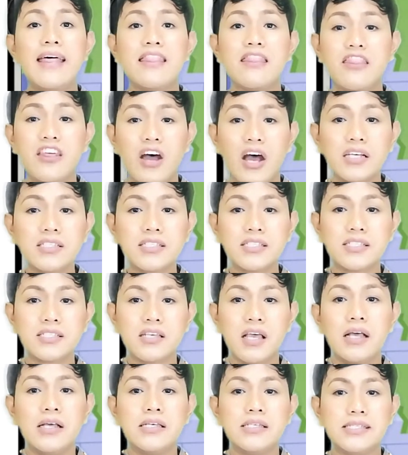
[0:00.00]

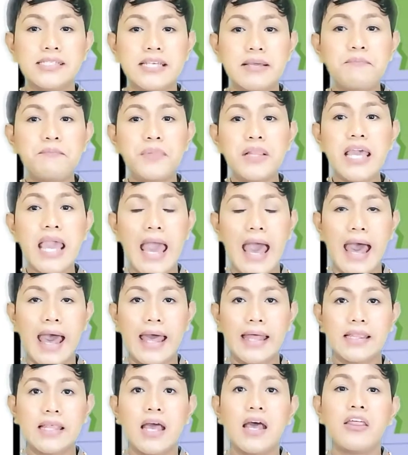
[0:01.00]
Thus, simply
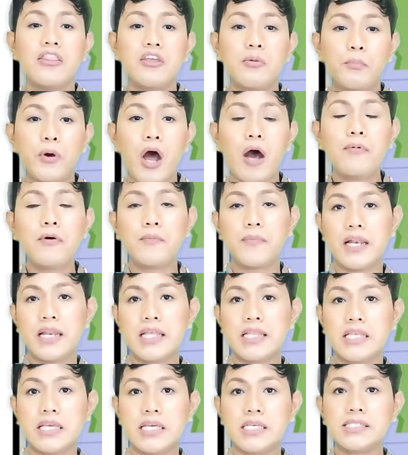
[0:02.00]
add the
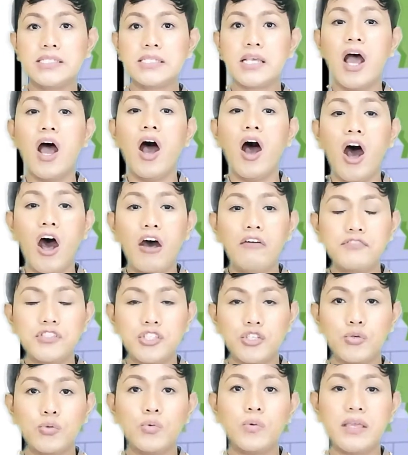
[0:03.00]
probabilities
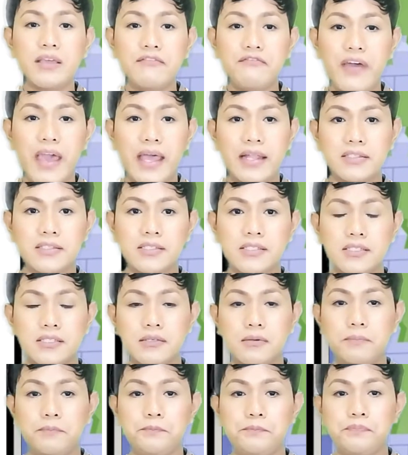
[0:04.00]
of two
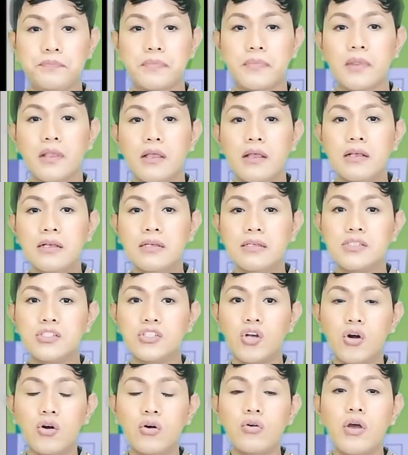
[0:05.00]
events.
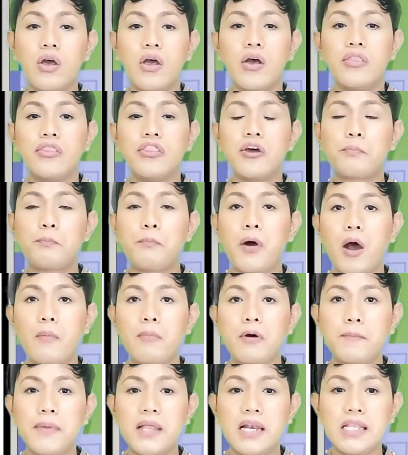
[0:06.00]
So, the
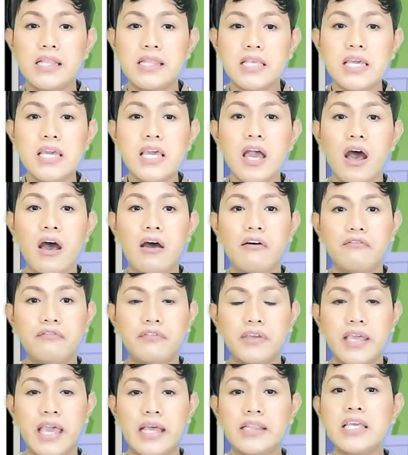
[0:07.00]
probability
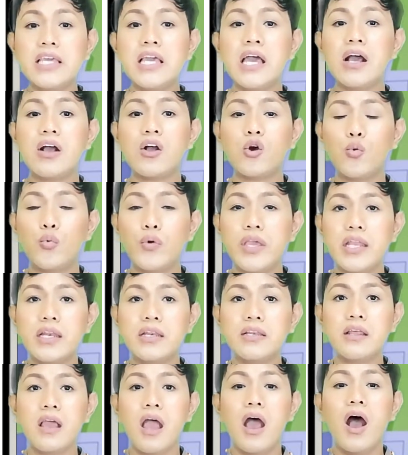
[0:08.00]
of getting a
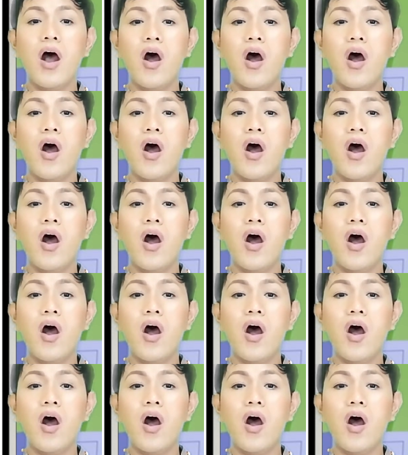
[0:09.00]
queen